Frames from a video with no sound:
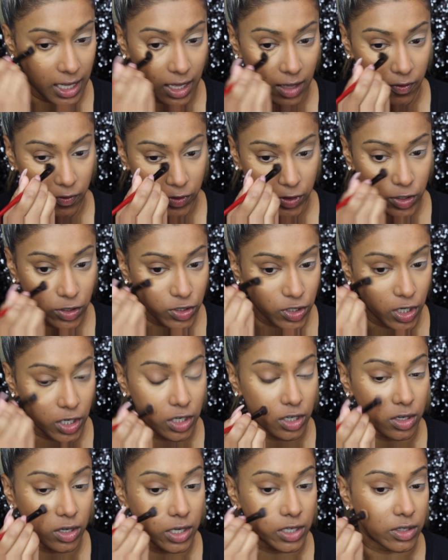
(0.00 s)
if you're
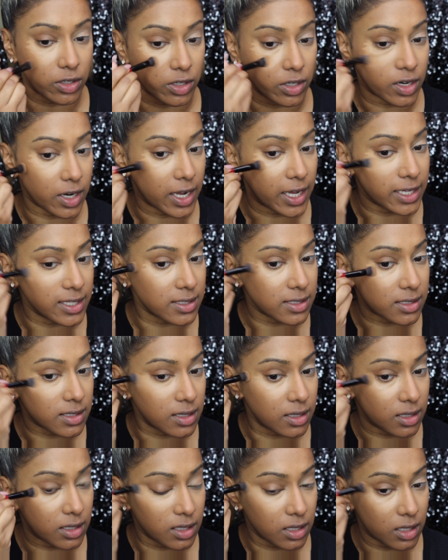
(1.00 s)
darker under your eyes.